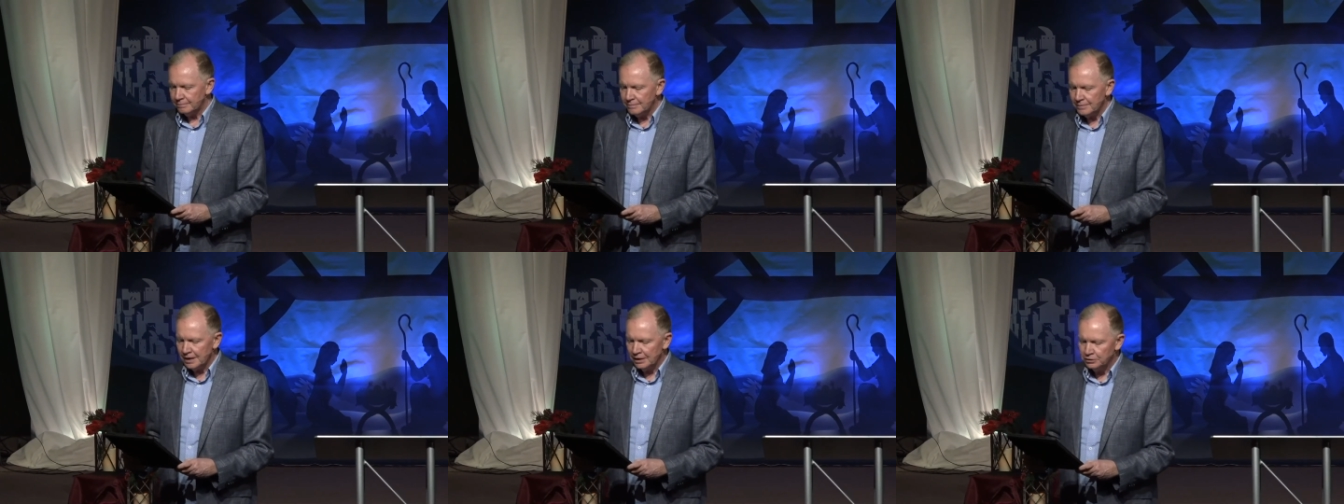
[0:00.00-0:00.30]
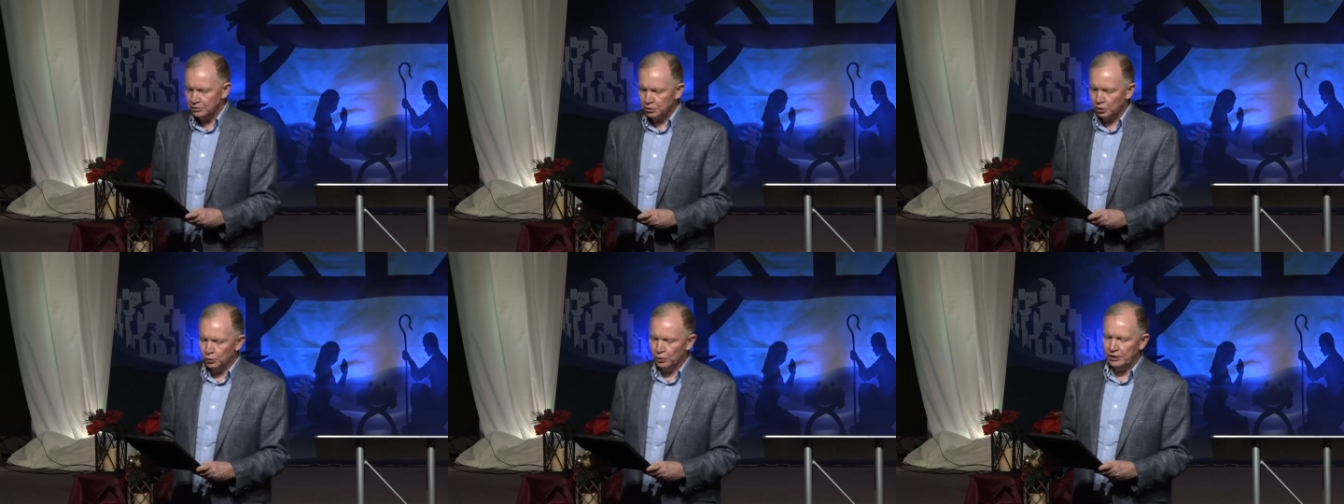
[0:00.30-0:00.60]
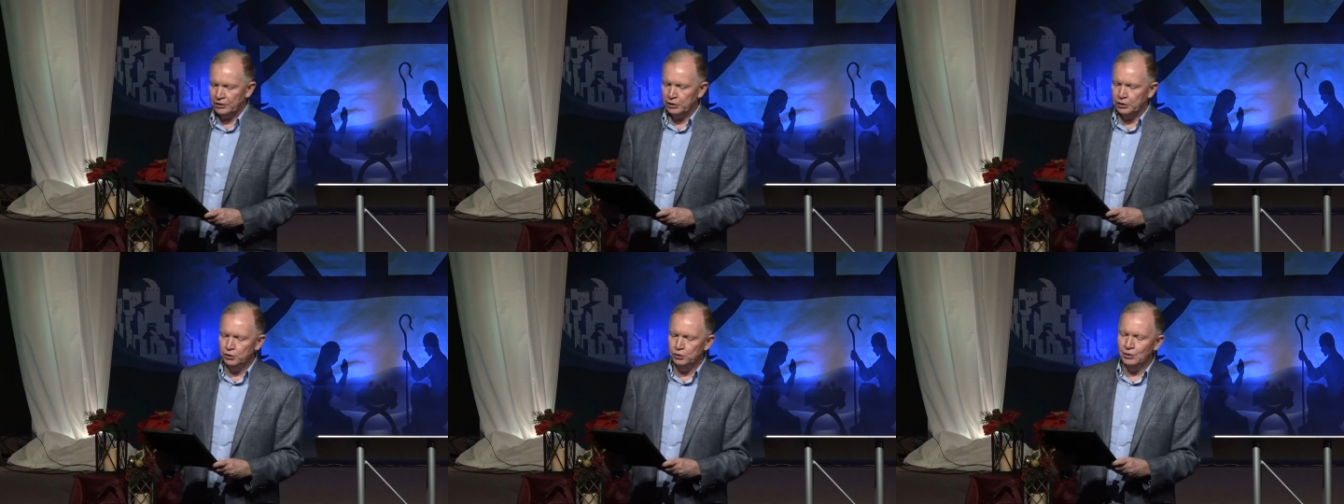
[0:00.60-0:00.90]
So
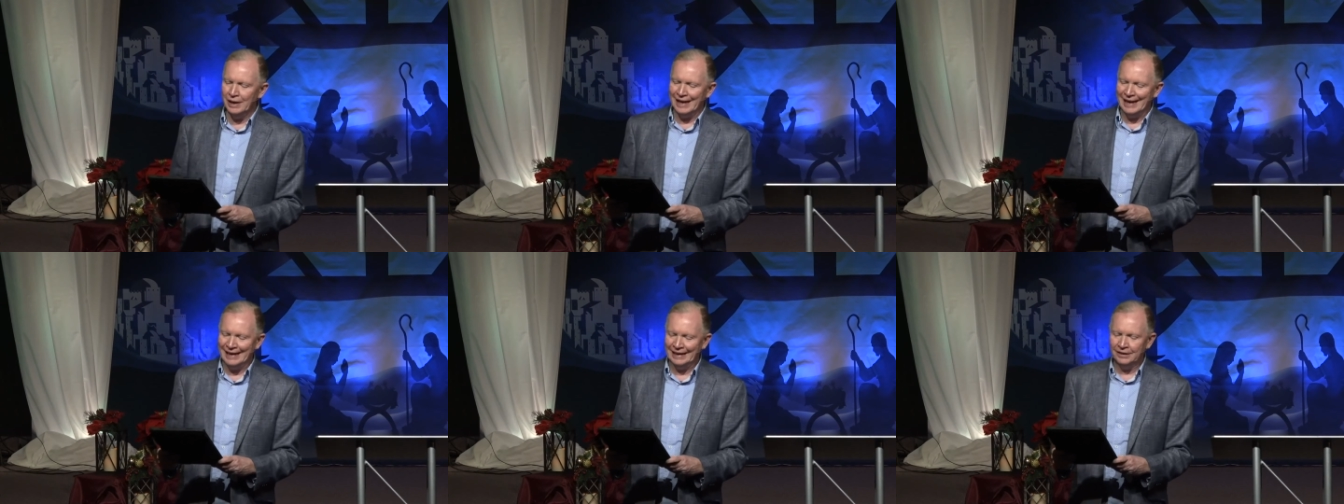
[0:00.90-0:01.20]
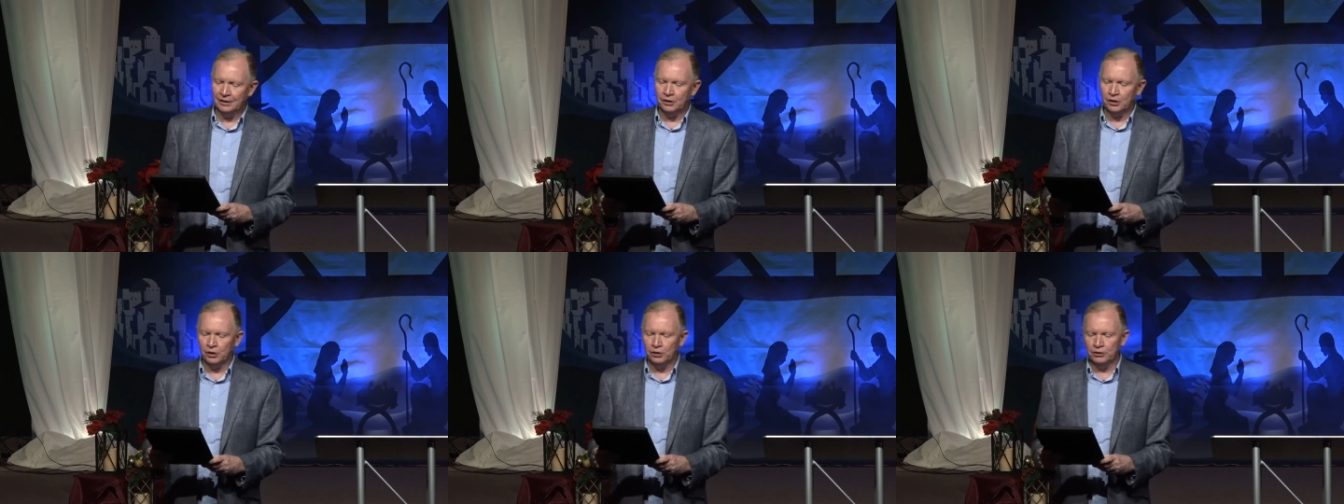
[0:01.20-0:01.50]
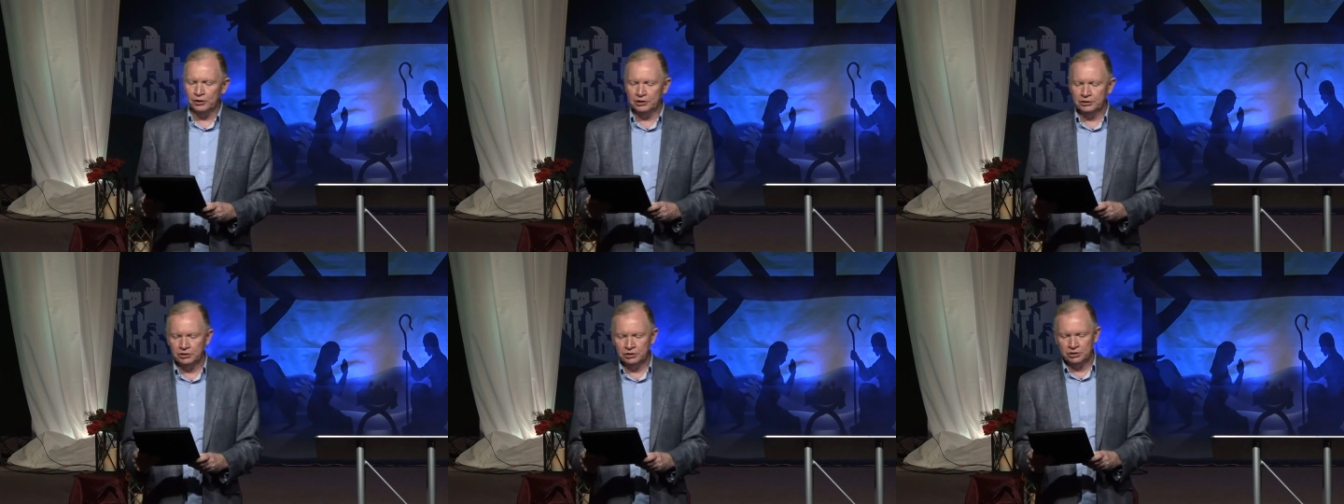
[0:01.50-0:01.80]
when you
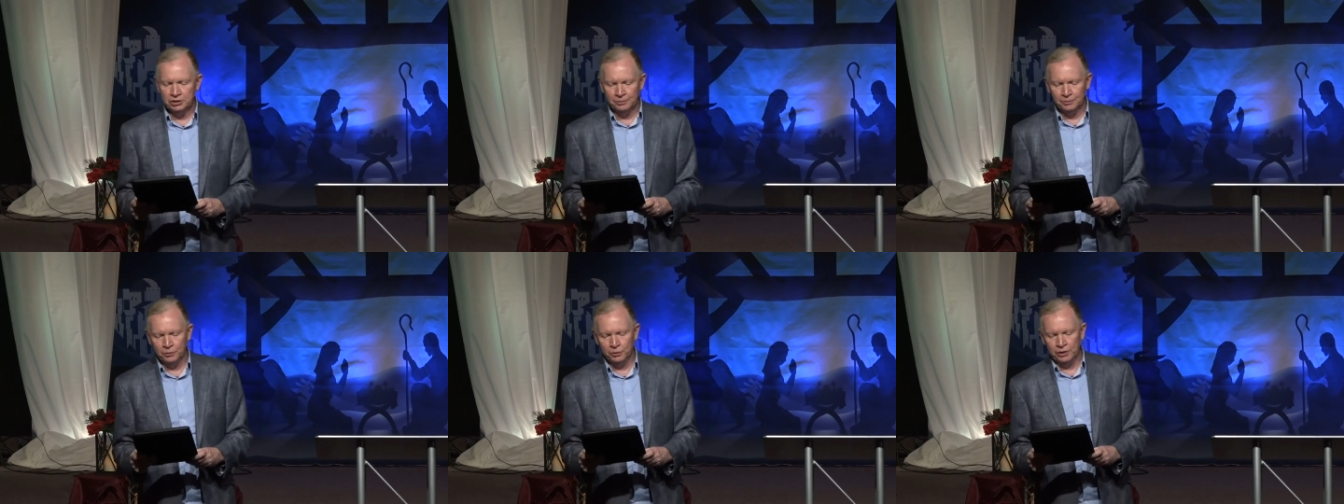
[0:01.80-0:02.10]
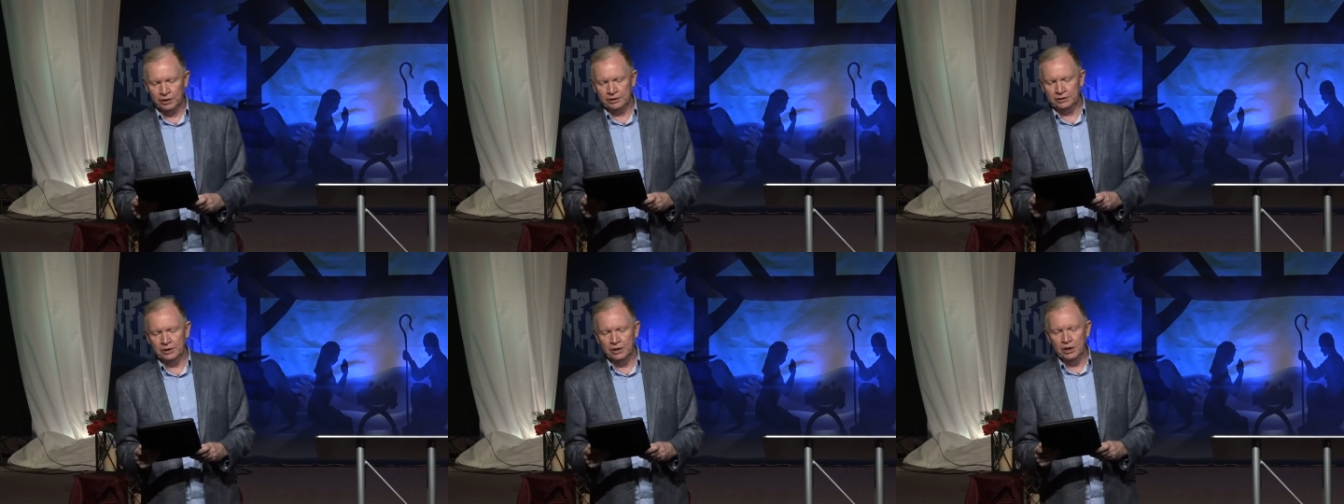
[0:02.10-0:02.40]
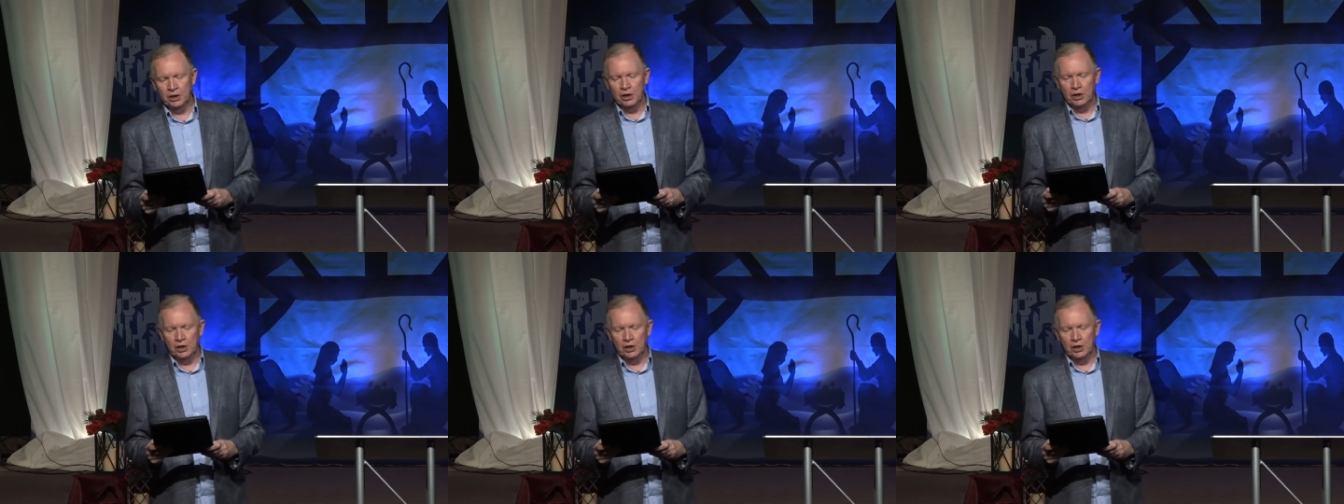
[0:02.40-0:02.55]
encourage someone,